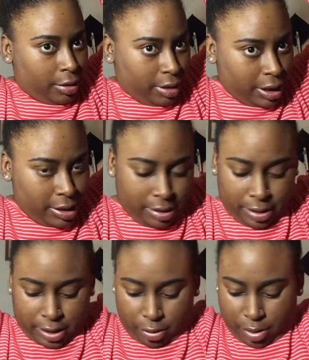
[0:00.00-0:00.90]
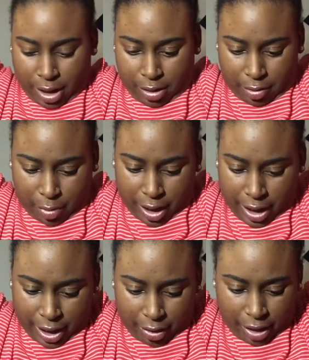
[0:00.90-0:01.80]
Okay, so now that my
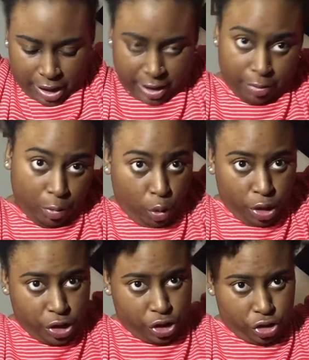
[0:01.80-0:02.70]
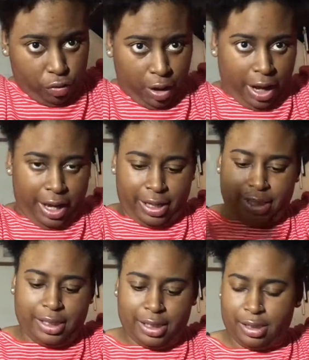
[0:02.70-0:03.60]
hair is
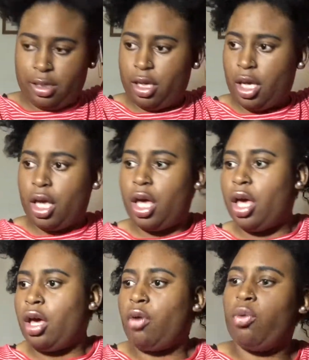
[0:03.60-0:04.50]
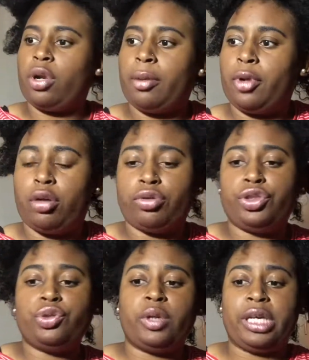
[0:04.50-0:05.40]
moisturized, what I'm going to
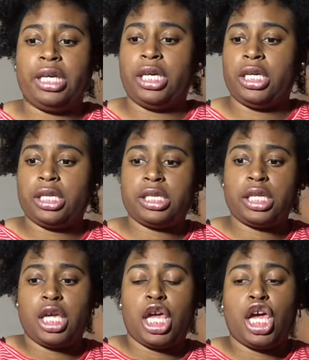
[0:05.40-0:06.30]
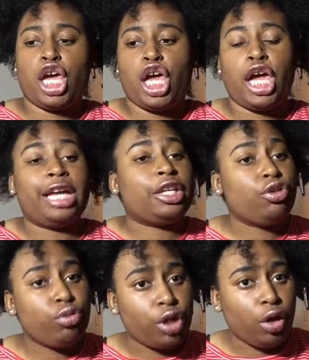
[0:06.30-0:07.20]
do is, and
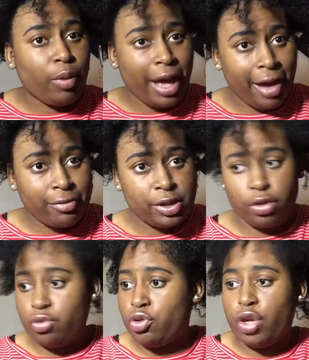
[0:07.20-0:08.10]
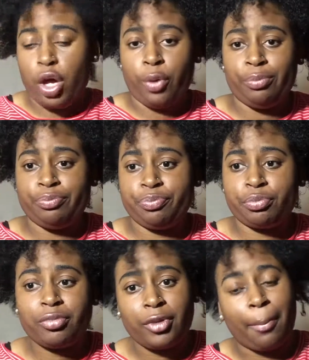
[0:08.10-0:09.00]
you don't have to, you know,
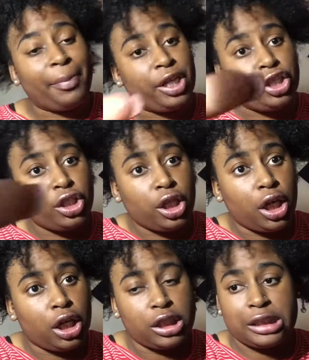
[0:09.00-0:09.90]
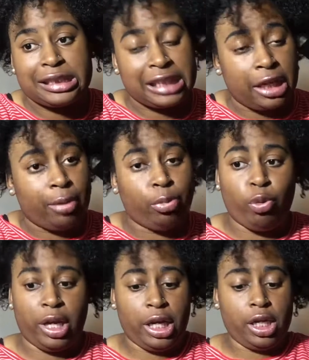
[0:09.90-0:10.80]
be skimp
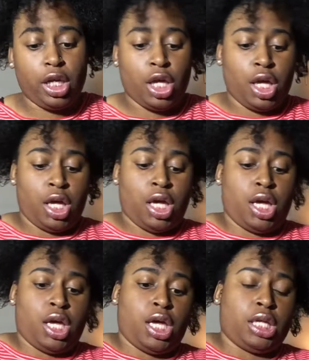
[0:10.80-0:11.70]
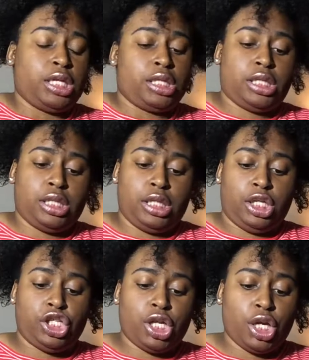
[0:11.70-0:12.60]
with it. This is
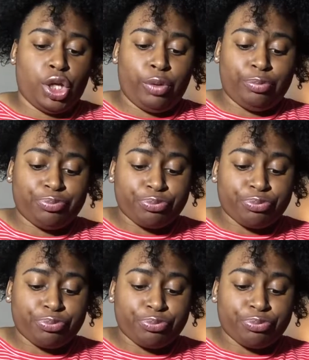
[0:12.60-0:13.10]
the gel.